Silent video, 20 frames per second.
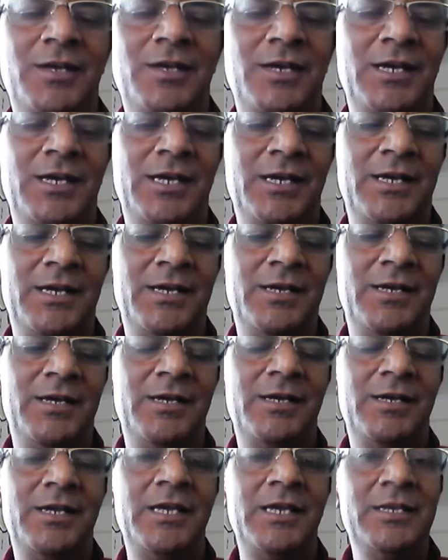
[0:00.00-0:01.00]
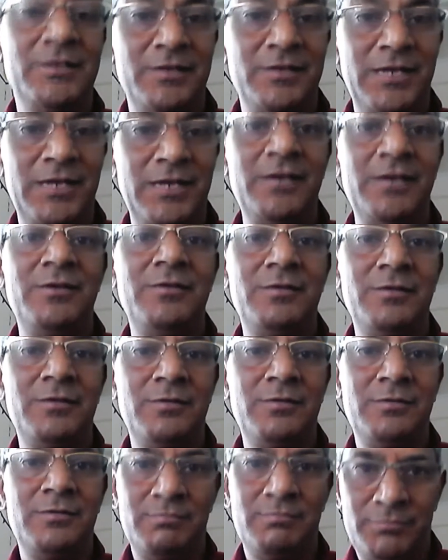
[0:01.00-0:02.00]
in